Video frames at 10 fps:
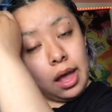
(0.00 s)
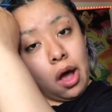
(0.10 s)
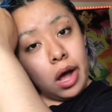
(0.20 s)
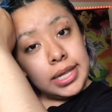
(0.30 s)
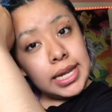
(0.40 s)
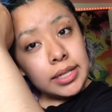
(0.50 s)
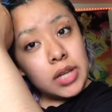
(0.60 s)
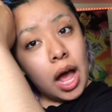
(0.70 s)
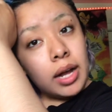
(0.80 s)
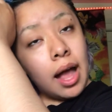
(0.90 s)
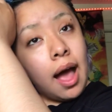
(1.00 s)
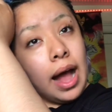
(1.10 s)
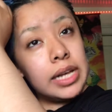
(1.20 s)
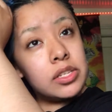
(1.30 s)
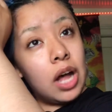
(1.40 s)
On TikTok,
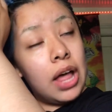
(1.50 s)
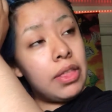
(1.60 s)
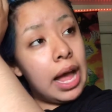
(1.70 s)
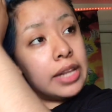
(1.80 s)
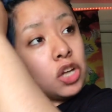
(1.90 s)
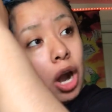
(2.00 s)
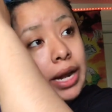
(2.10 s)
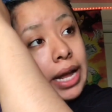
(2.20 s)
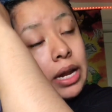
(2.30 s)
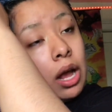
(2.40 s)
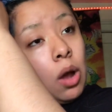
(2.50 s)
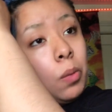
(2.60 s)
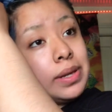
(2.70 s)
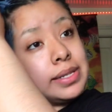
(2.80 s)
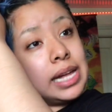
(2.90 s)
I saw that Target
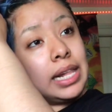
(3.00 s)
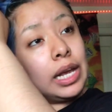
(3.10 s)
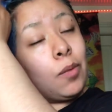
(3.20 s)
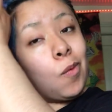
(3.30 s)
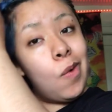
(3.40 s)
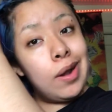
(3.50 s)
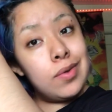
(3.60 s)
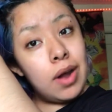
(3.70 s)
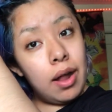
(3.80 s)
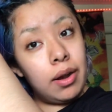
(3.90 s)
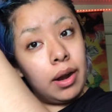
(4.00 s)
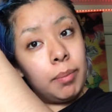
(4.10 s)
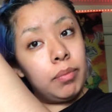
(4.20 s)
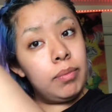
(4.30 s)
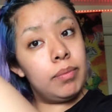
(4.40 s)
was selling $1
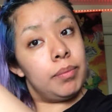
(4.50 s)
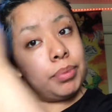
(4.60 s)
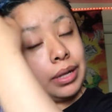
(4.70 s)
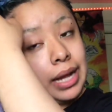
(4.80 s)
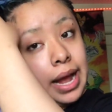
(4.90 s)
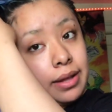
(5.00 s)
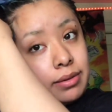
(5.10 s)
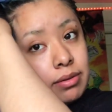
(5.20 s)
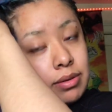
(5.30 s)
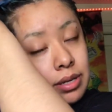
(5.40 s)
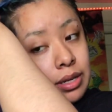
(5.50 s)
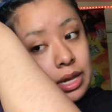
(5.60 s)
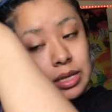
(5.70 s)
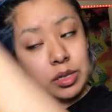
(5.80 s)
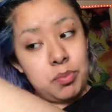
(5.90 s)
plants,
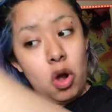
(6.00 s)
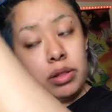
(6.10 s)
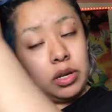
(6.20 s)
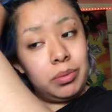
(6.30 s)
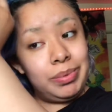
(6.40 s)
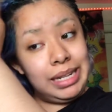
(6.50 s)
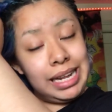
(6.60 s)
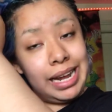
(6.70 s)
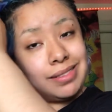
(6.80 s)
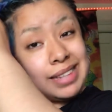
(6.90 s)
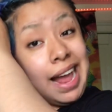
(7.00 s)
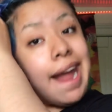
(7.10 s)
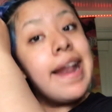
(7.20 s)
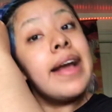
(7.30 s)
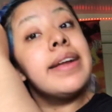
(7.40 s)
like small little plants,
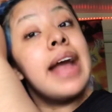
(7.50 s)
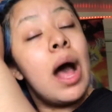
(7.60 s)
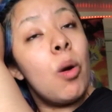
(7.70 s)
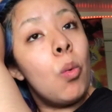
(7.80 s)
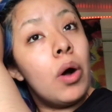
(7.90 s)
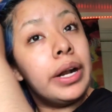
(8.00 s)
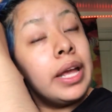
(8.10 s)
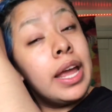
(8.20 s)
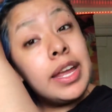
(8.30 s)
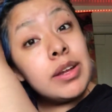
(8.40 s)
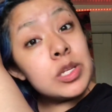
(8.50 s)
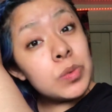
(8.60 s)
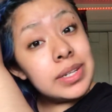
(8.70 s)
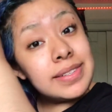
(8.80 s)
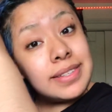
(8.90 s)
and I got one. You guys
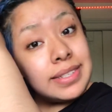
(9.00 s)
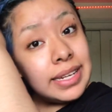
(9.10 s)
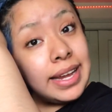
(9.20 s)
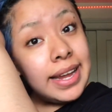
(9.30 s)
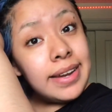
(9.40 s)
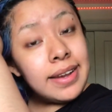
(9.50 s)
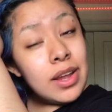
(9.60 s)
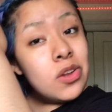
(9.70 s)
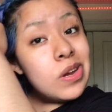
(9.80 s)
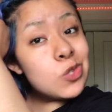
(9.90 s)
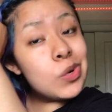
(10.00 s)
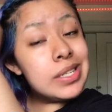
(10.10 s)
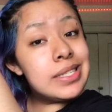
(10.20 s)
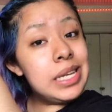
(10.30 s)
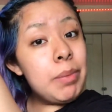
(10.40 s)
want to see it? You guys want to
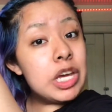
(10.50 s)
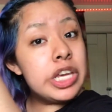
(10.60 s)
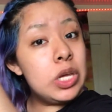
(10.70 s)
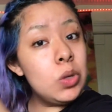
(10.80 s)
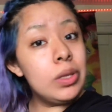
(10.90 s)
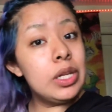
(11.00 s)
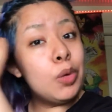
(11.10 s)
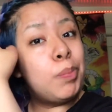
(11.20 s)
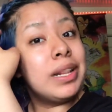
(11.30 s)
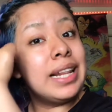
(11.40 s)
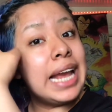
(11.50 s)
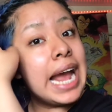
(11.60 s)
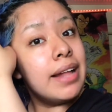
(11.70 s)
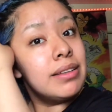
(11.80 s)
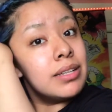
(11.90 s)
see my cute little
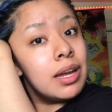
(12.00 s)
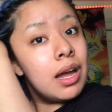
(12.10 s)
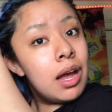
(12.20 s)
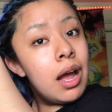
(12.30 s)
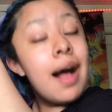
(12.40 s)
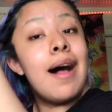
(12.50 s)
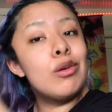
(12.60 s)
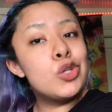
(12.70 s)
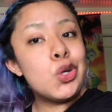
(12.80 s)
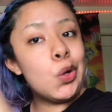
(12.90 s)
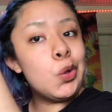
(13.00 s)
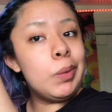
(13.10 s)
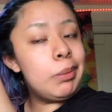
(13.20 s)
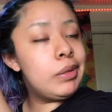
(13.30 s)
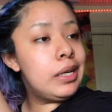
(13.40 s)
plant? I'll show you
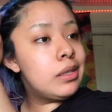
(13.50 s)
my plant.